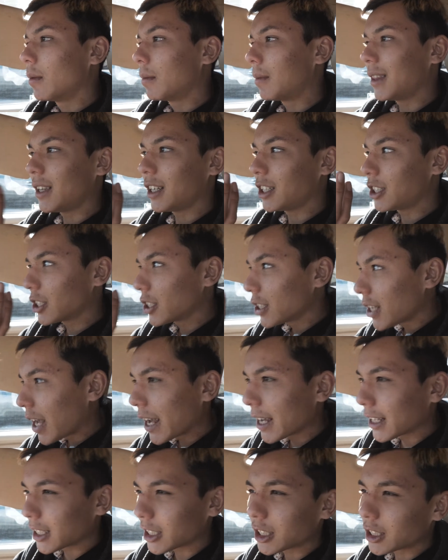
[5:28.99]
but they just
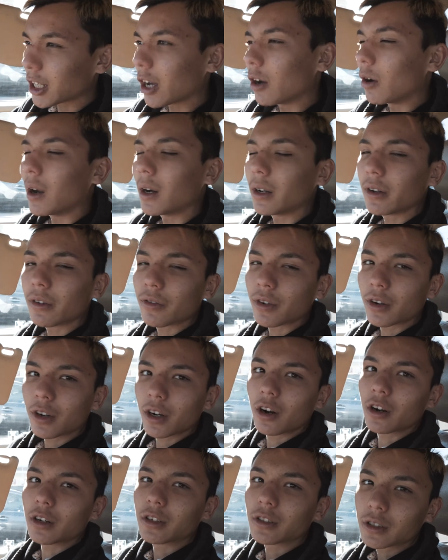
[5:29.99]
can't sell any of their
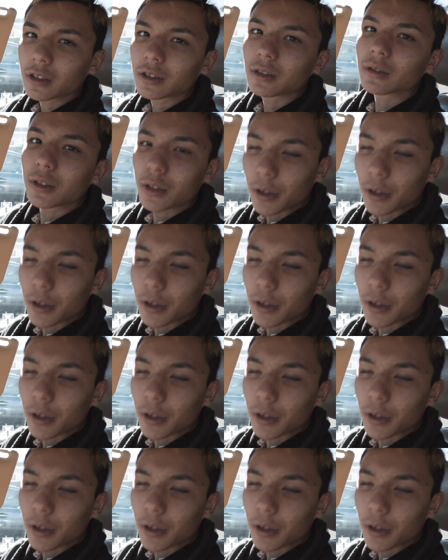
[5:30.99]
cars.